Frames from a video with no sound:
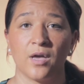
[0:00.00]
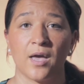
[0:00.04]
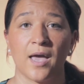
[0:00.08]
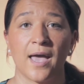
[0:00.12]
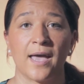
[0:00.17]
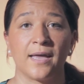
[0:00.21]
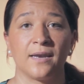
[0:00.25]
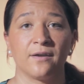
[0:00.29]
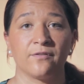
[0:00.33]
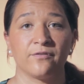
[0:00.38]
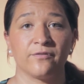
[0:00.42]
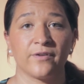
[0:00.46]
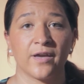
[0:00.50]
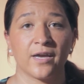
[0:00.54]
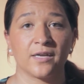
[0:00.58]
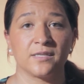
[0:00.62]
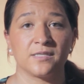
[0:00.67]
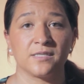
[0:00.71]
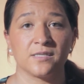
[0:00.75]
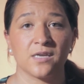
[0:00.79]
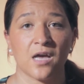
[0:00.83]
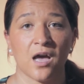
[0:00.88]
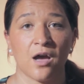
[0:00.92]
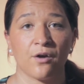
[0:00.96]
and
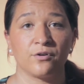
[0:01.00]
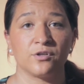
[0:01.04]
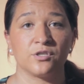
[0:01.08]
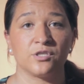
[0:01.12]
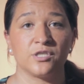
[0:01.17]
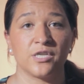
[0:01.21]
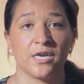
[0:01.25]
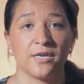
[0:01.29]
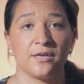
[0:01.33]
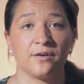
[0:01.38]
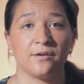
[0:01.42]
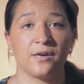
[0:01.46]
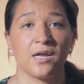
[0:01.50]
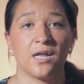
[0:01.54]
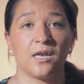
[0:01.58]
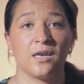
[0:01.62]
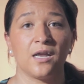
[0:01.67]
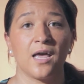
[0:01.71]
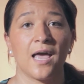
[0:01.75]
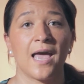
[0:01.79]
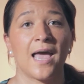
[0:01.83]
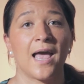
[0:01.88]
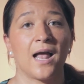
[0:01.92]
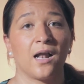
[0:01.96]
affects our general
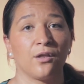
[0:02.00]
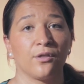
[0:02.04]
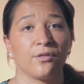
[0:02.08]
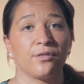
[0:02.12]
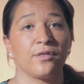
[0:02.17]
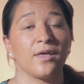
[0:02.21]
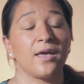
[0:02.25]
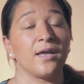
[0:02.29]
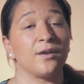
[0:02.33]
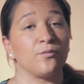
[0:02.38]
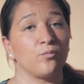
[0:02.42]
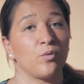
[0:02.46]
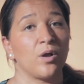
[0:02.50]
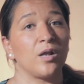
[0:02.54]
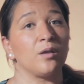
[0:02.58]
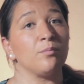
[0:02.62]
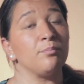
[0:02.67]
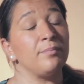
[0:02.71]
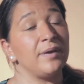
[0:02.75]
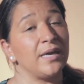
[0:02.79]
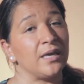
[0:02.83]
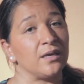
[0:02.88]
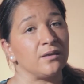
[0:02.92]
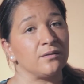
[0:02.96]
health and
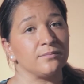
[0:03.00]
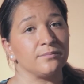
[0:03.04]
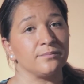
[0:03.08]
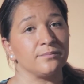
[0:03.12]
well-being.